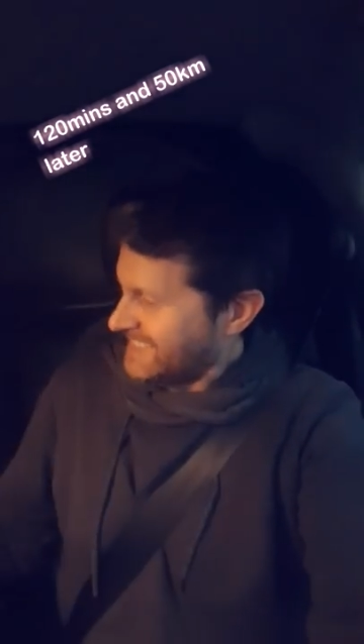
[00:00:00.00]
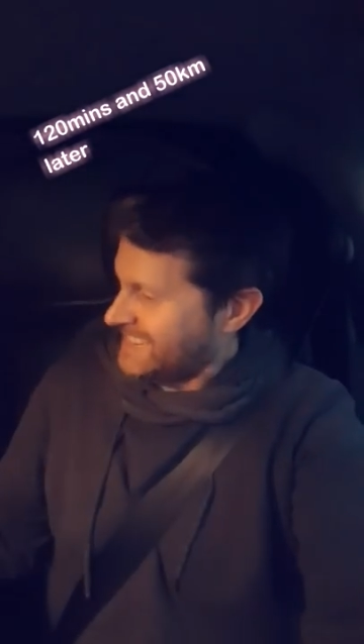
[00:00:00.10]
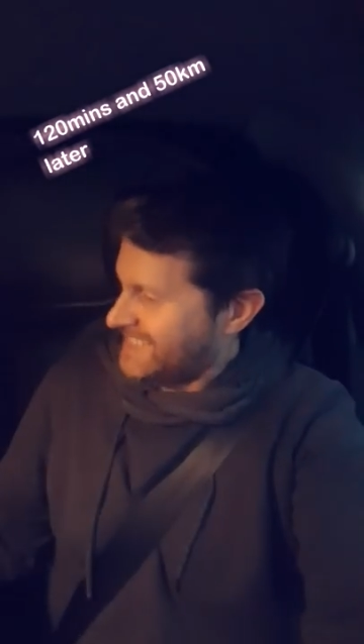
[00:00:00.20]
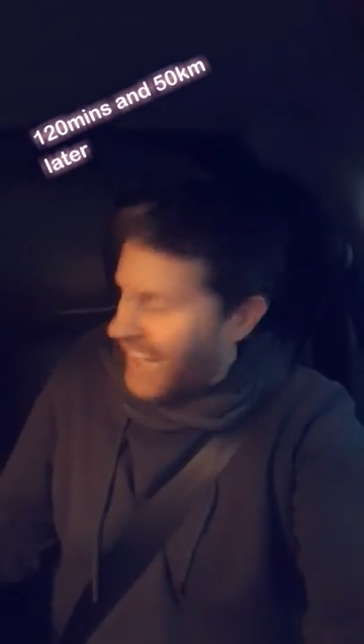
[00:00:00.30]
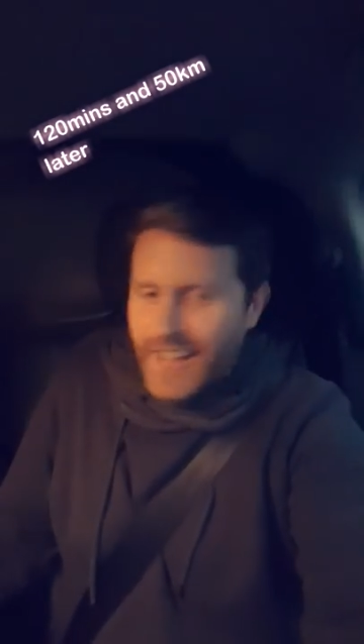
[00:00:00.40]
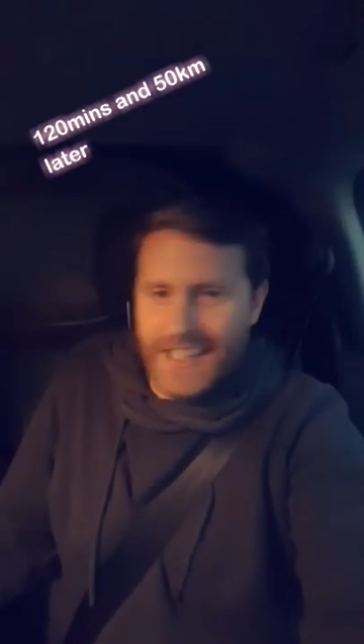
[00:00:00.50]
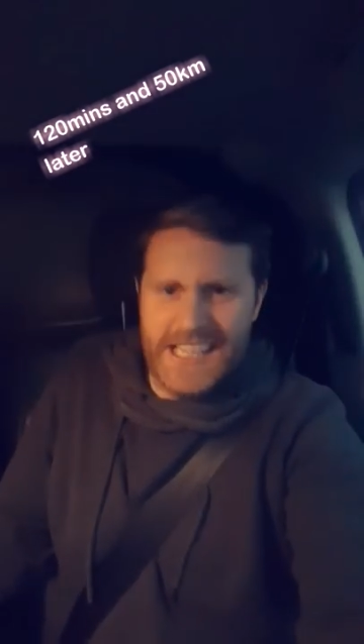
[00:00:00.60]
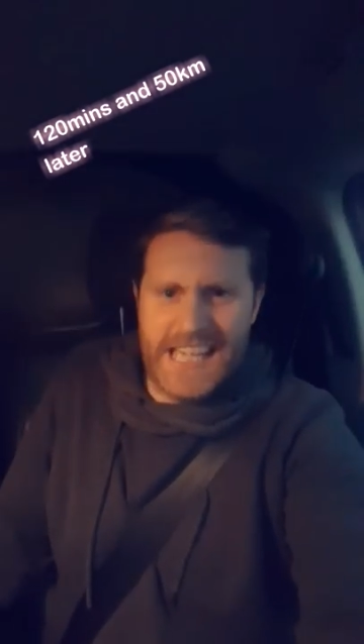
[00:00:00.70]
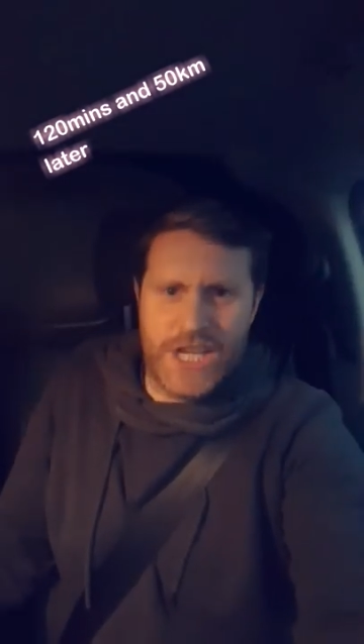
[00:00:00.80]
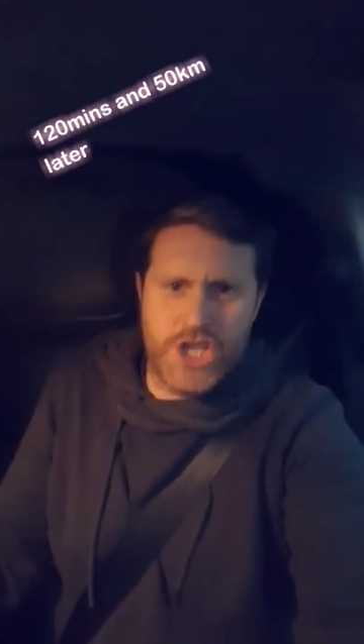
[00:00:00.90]
God, I
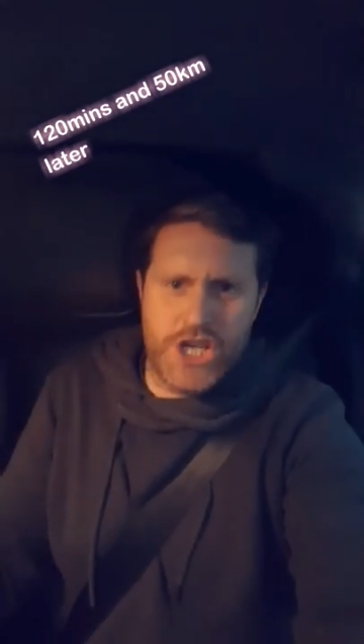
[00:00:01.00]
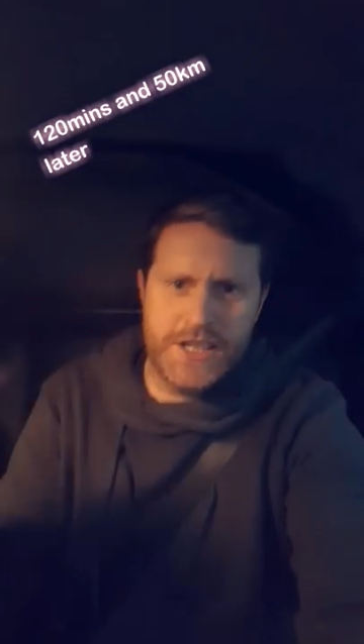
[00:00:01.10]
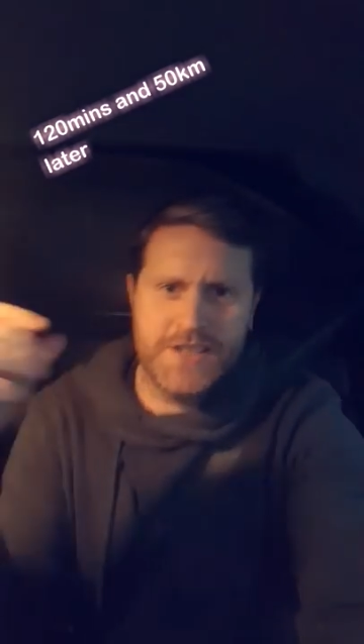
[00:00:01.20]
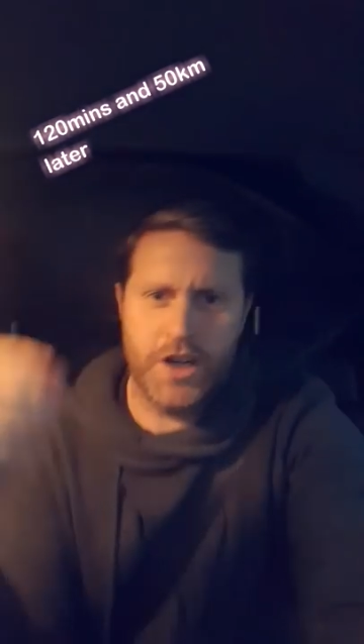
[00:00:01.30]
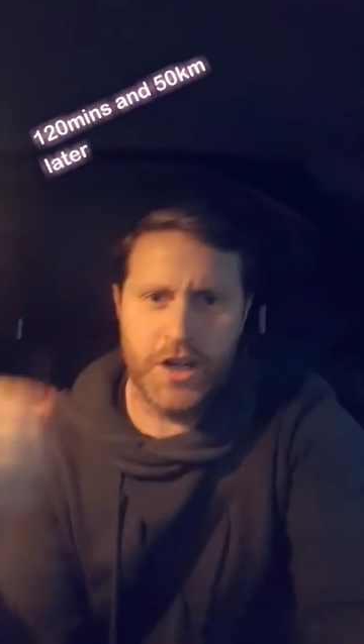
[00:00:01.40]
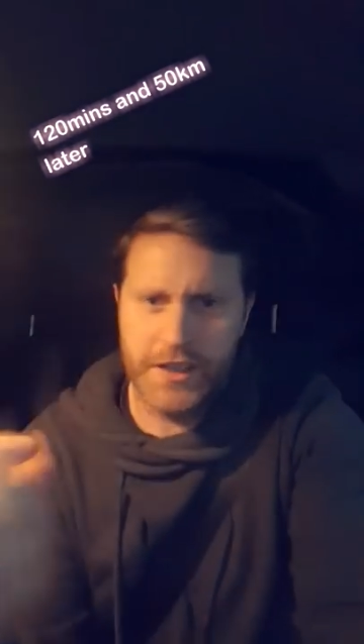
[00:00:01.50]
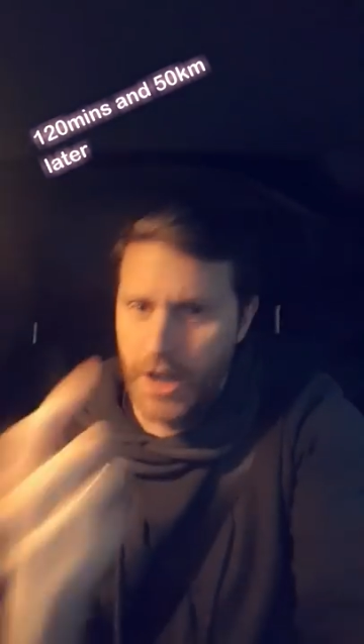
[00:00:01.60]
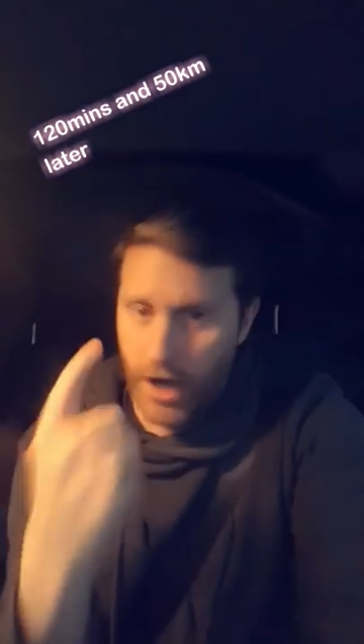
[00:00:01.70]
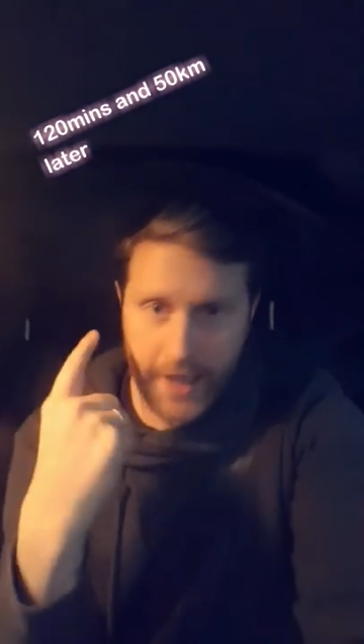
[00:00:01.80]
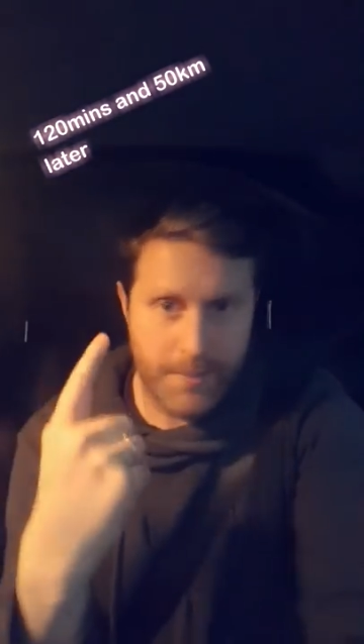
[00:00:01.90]
get shit done.
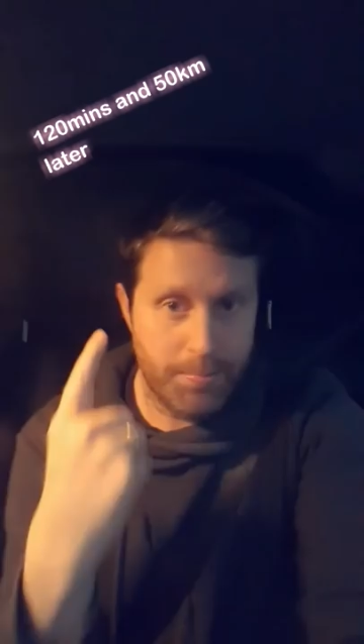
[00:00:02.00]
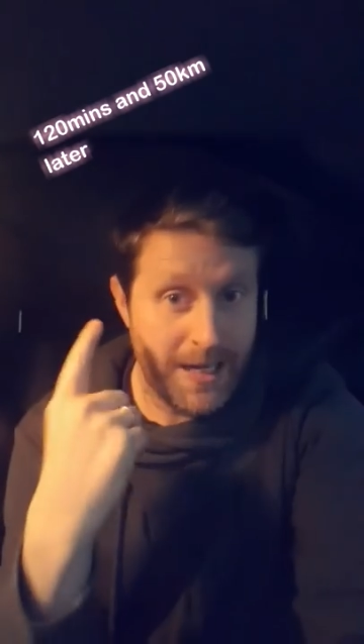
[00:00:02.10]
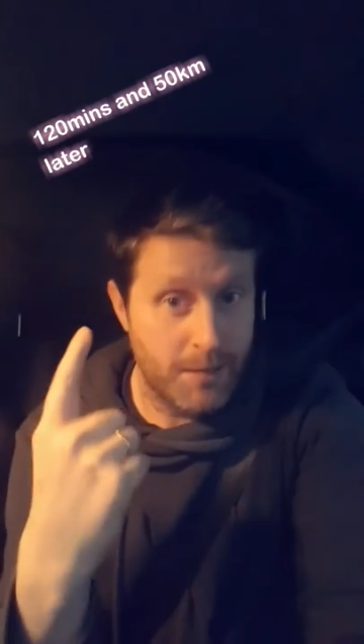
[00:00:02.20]
I had a plan